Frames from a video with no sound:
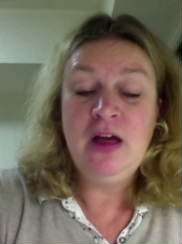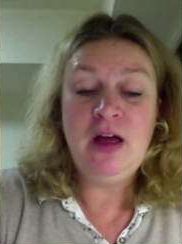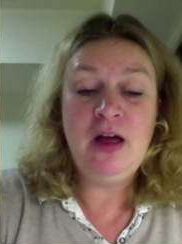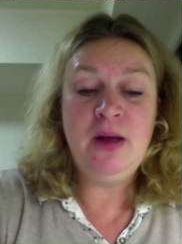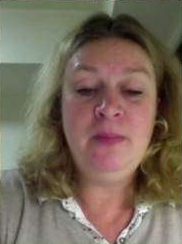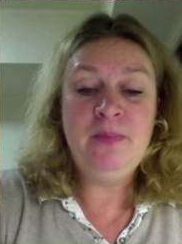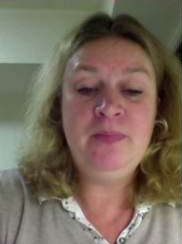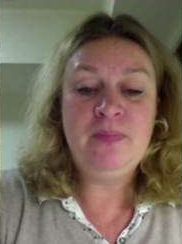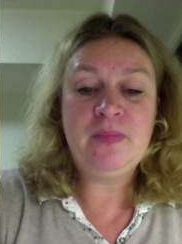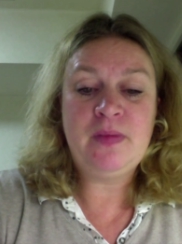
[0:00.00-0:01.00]
um,
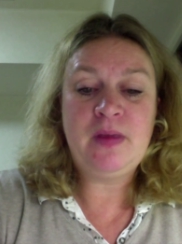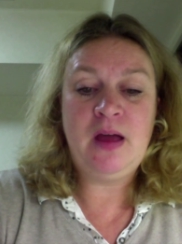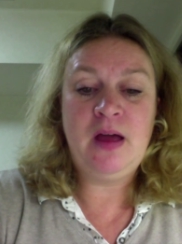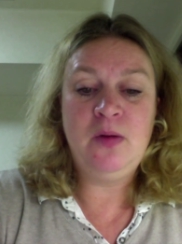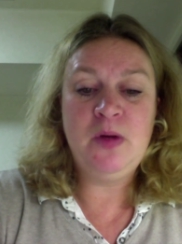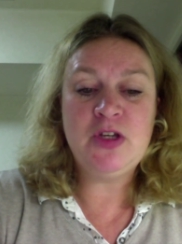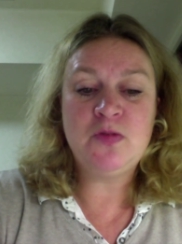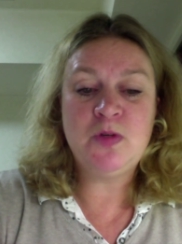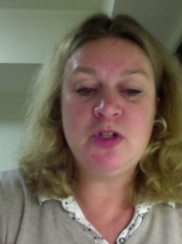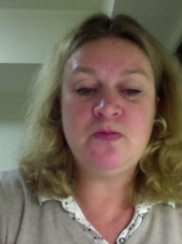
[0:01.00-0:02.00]
uh,
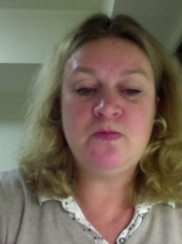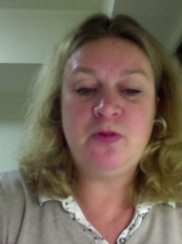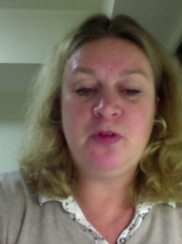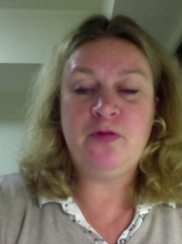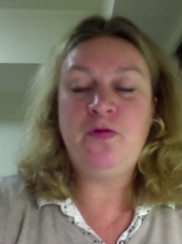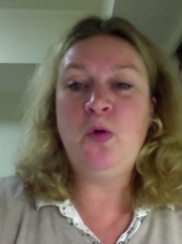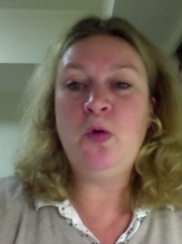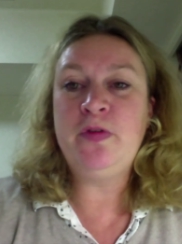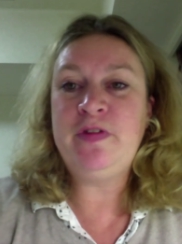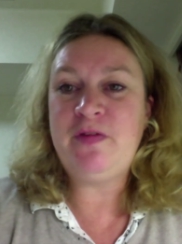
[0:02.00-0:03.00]
which, which sort of
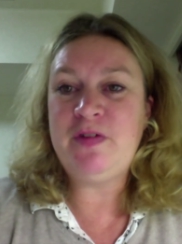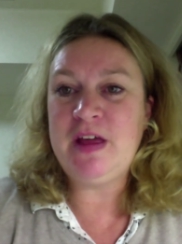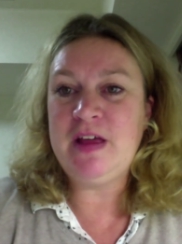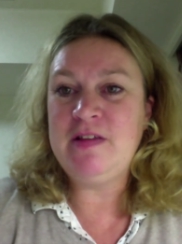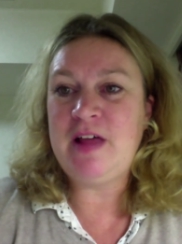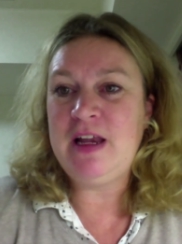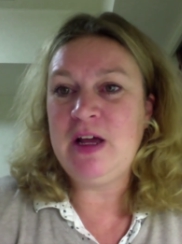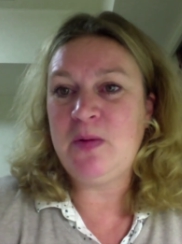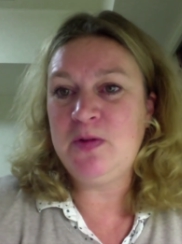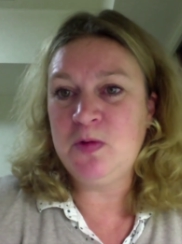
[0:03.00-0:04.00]
forces everything into that
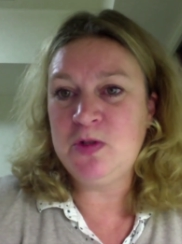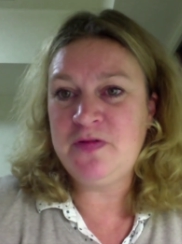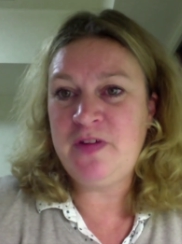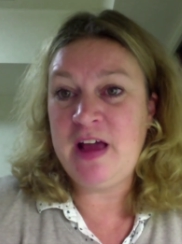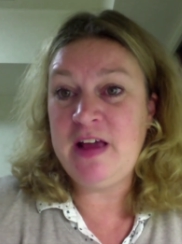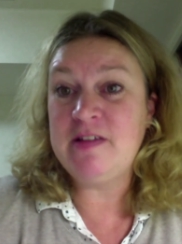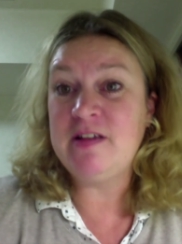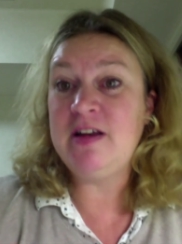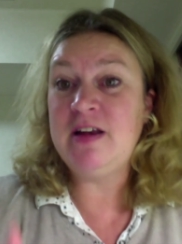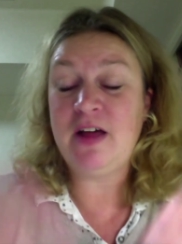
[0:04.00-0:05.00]
liquid water
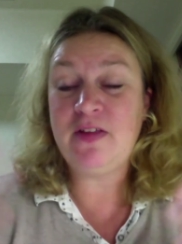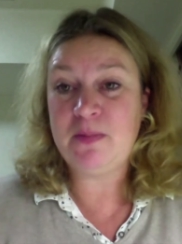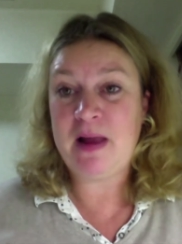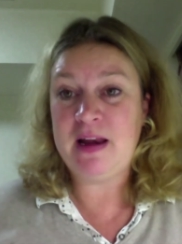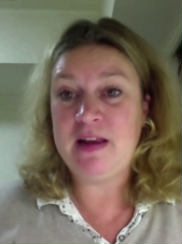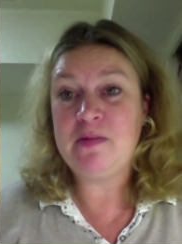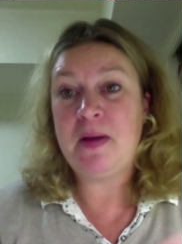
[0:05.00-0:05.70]
phase. And in other planets,